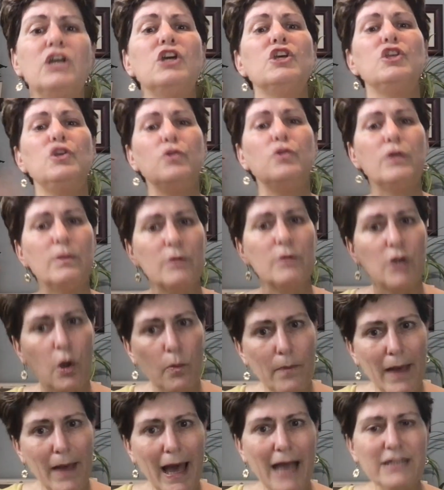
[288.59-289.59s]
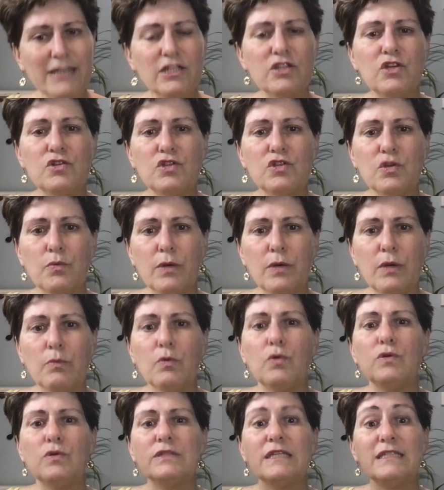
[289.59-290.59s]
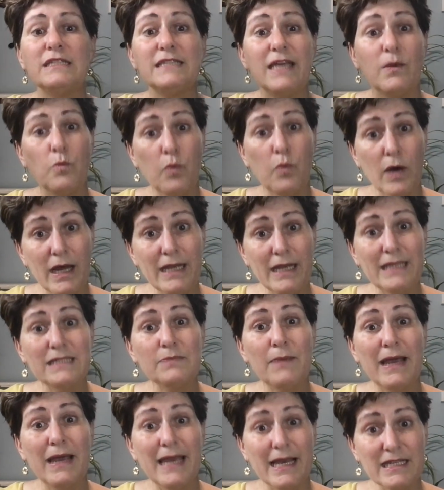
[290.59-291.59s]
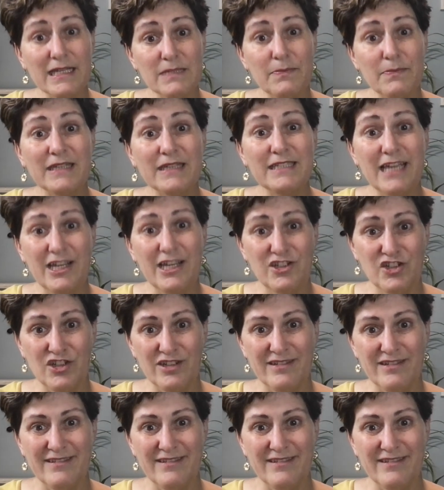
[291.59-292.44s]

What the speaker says: you can go back to those three rules and say, what is my expectation?